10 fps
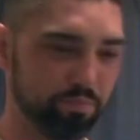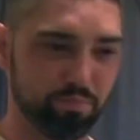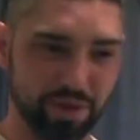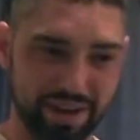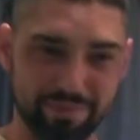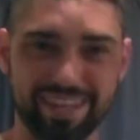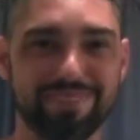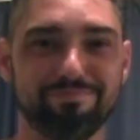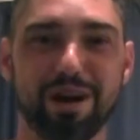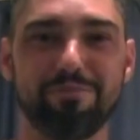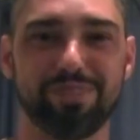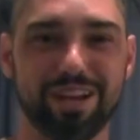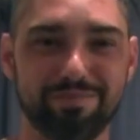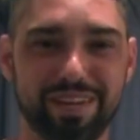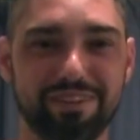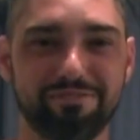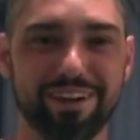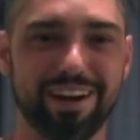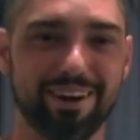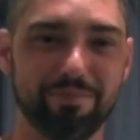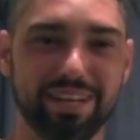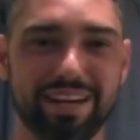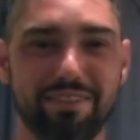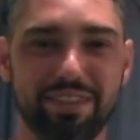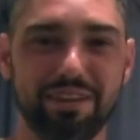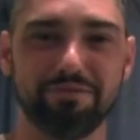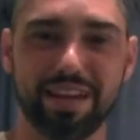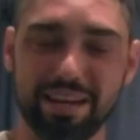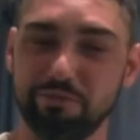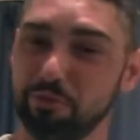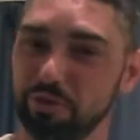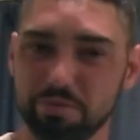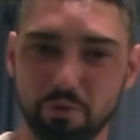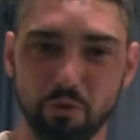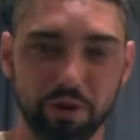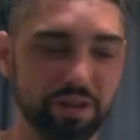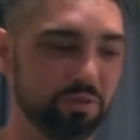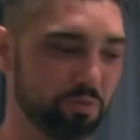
but I'm getting pumped up, getting fired up, getting everything ready for in the morning.